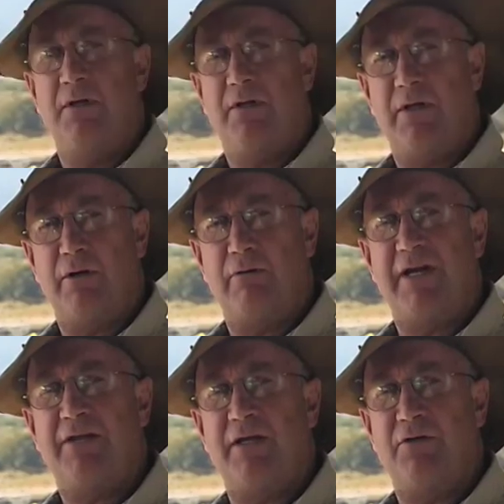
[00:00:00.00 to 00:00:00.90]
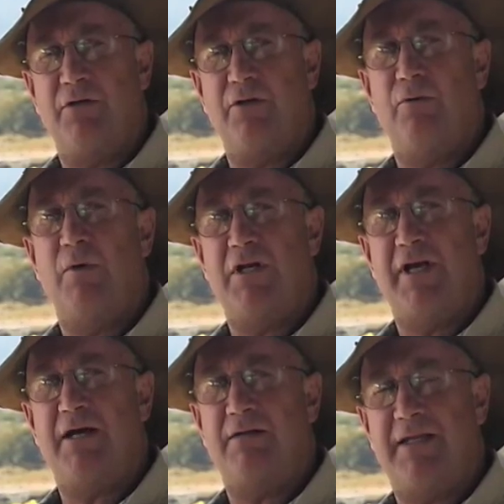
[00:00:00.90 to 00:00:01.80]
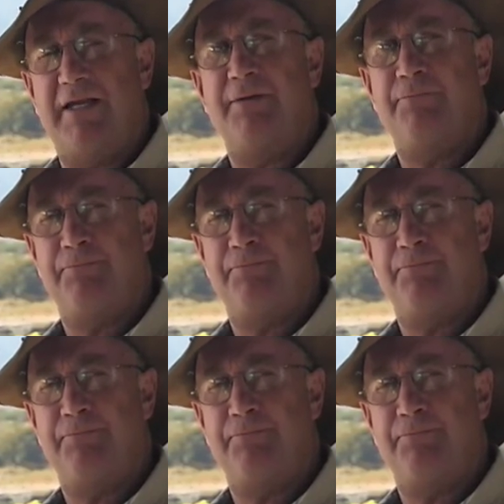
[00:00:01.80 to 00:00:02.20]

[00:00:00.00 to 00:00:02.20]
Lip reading: the correct thing to do while you're out there.